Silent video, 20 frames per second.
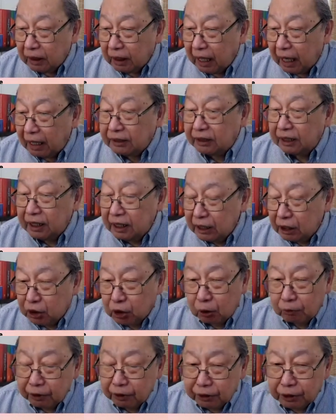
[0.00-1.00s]
As in the
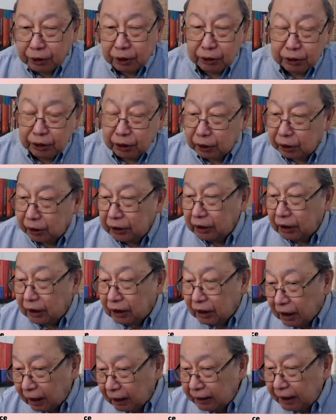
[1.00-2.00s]
Soviet Union,
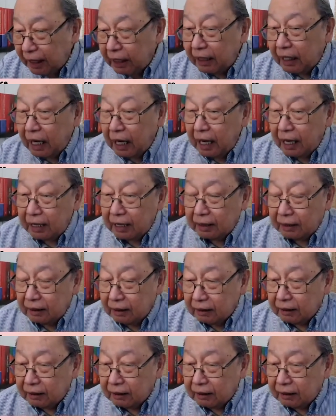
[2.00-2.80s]
there are